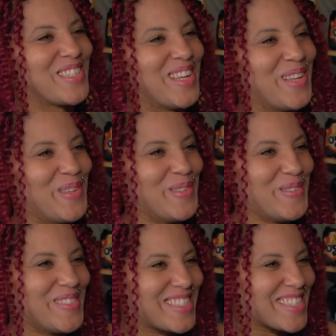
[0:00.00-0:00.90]

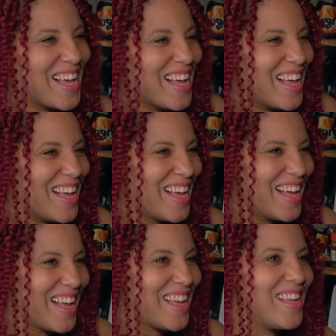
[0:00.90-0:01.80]
shoes.
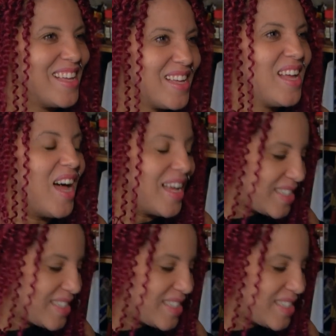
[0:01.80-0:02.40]
nine pairs? I